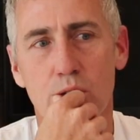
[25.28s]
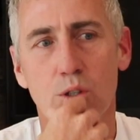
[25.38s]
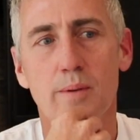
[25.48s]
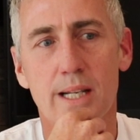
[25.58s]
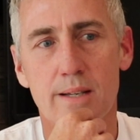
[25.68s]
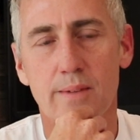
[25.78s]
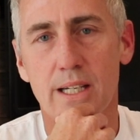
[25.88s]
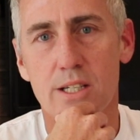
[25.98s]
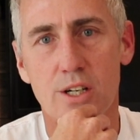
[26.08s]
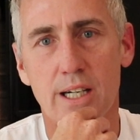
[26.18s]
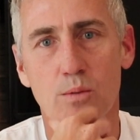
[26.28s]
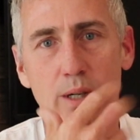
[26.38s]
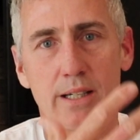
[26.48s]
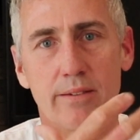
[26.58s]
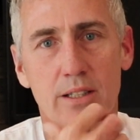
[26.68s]
talk about something that's generally
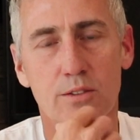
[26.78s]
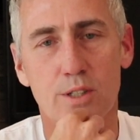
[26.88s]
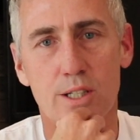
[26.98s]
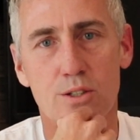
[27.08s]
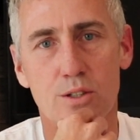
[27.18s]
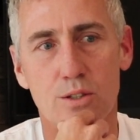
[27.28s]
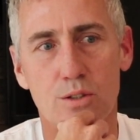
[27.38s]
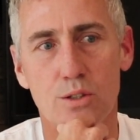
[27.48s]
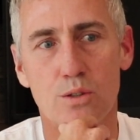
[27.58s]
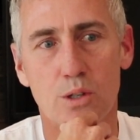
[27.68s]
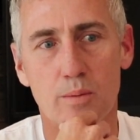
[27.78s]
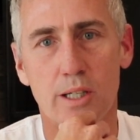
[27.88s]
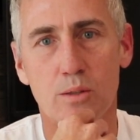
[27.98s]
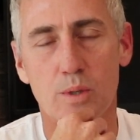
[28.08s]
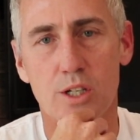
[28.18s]
quite difficult for us to talk
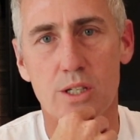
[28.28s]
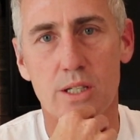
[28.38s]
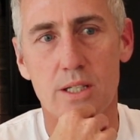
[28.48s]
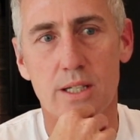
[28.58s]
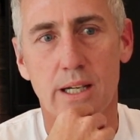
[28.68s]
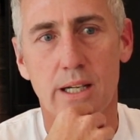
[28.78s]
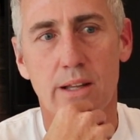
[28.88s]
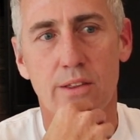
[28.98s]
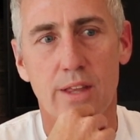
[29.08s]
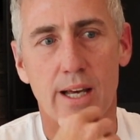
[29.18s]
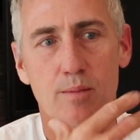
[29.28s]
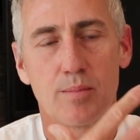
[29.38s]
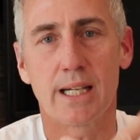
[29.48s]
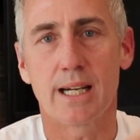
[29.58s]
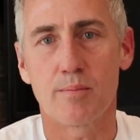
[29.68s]
about, which is that
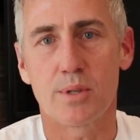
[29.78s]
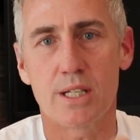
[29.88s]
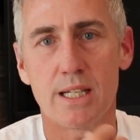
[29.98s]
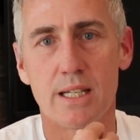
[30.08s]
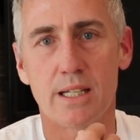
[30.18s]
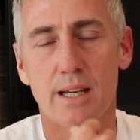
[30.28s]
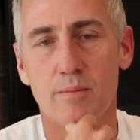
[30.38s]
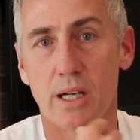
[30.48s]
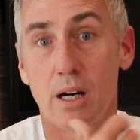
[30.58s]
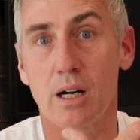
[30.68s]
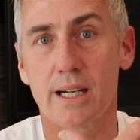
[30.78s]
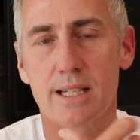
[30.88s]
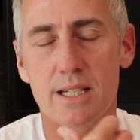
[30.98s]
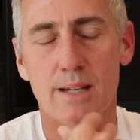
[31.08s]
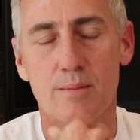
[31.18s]
being an amputee can be hard
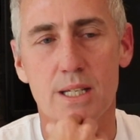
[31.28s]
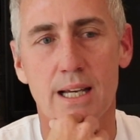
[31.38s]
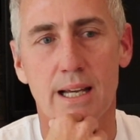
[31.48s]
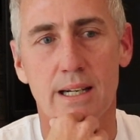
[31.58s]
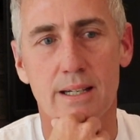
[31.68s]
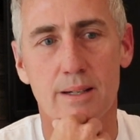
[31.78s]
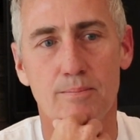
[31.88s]
at times, and